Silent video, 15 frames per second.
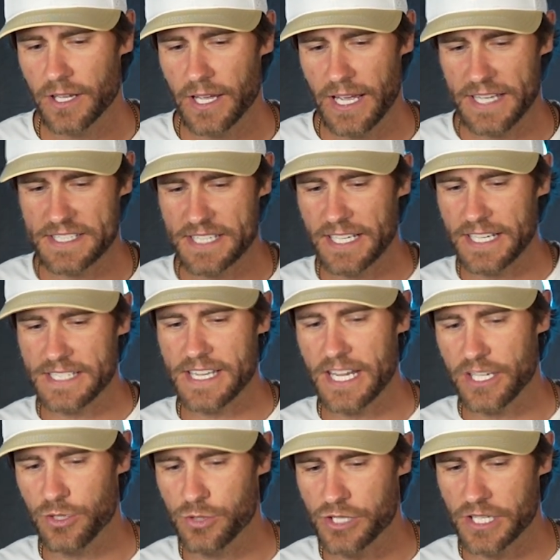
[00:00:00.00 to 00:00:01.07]
it's going to
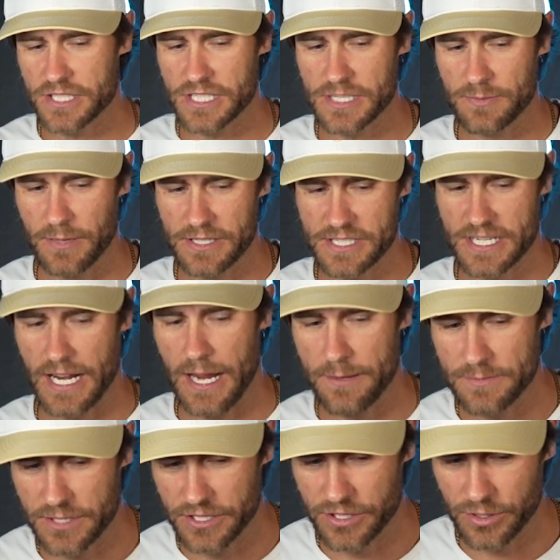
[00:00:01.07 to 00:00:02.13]
take you just as much time
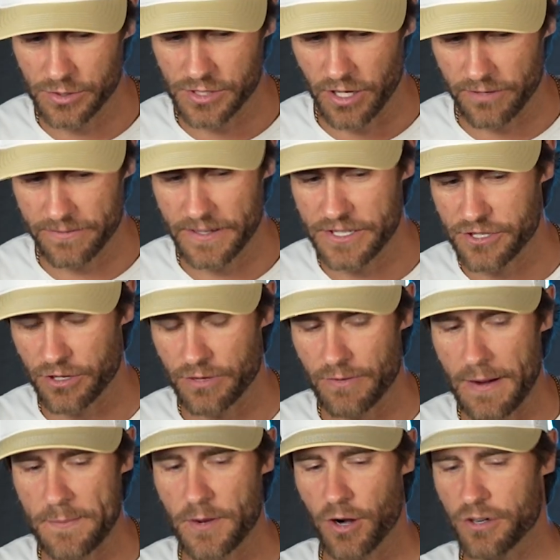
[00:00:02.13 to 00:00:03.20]
to use our feature in
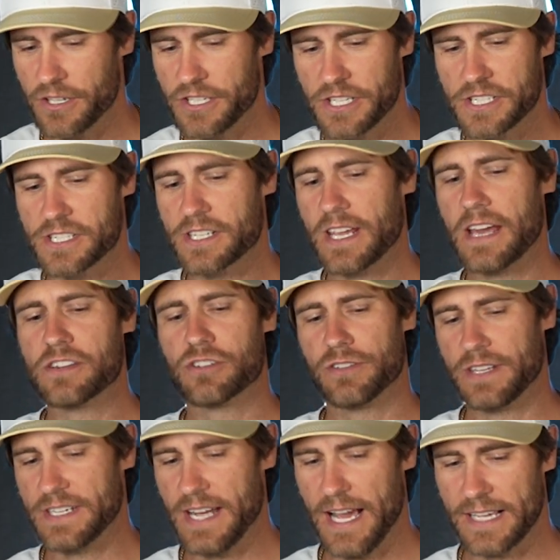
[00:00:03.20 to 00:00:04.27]
Repcard to just schedule the
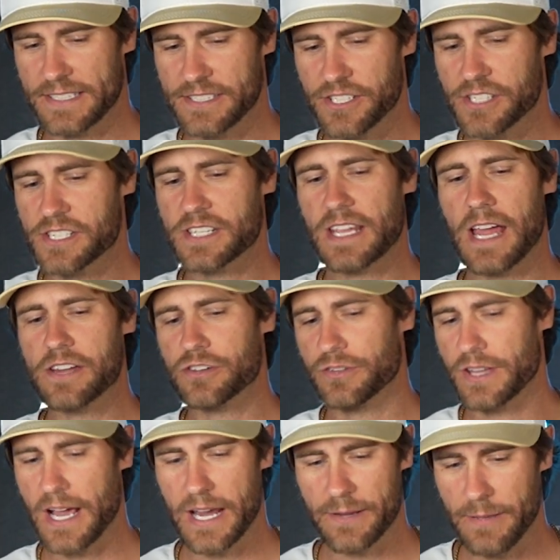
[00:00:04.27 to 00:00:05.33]
text, just schedule
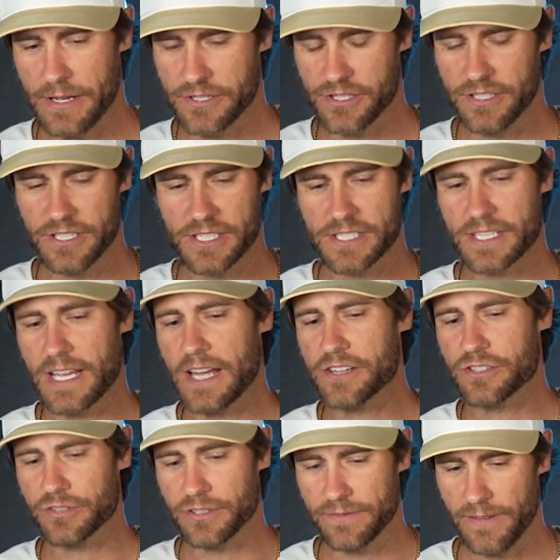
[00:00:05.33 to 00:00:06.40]
the automation, just
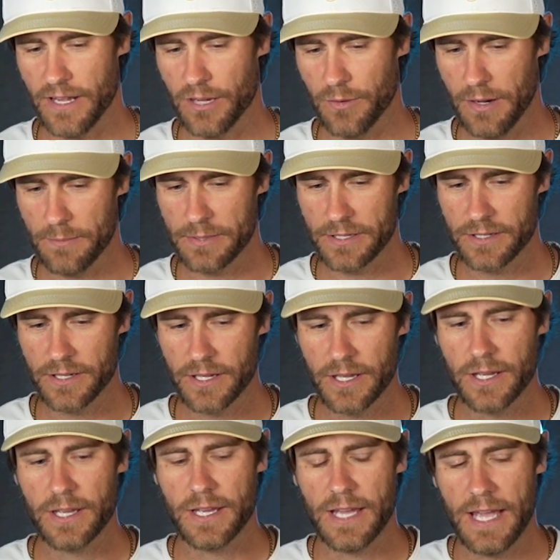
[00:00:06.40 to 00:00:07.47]
schedule the follow-up.
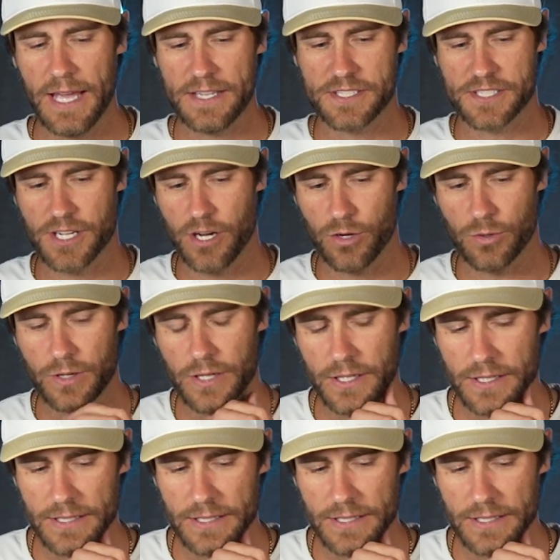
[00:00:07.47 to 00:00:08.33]
And so